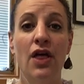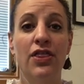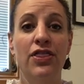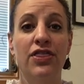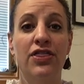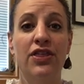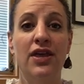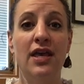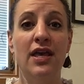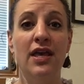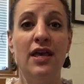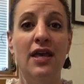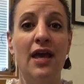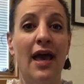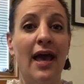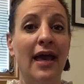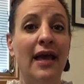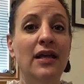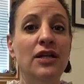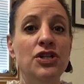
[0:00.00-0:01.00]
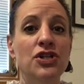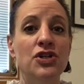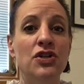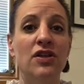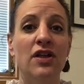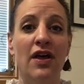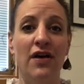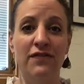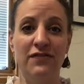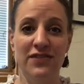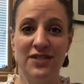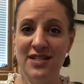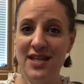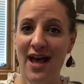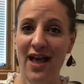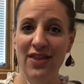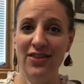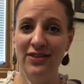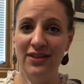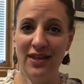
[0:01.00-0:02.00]
the angel of
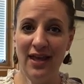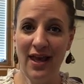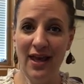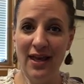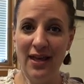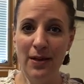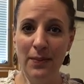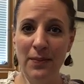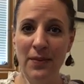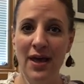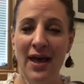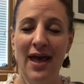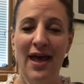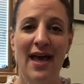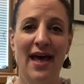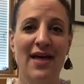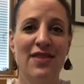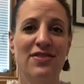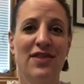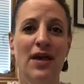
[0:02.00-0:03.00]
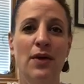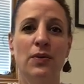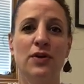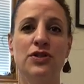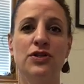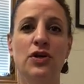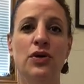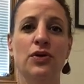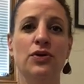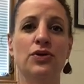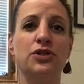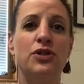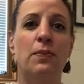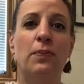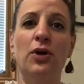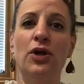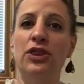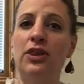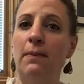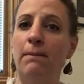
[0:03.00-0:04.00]
death came, and they were told to
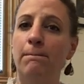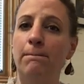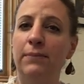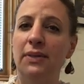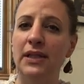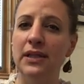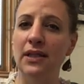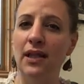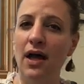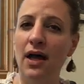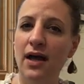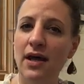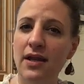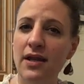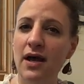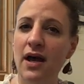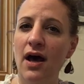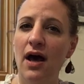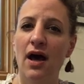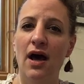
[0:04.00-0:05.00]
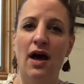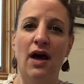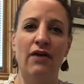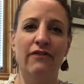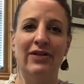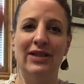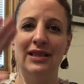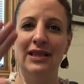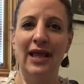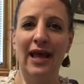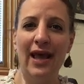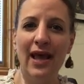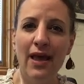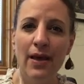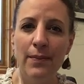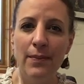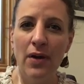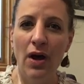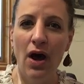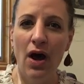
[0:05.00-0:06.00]
put the blood of a
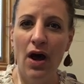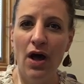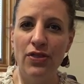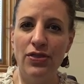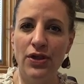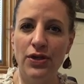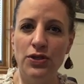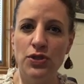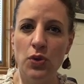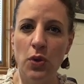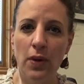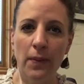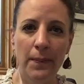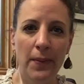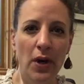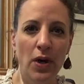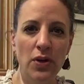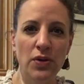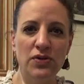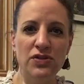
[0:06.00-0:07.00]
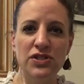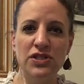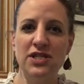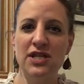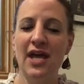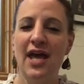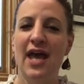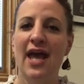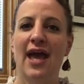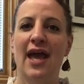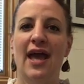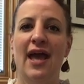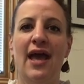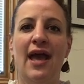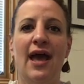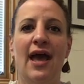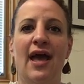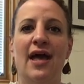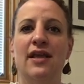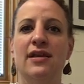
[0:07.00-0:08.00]
lamb on the doorpost
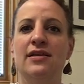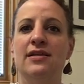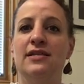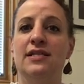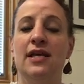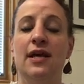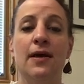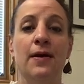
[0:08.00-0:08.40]
and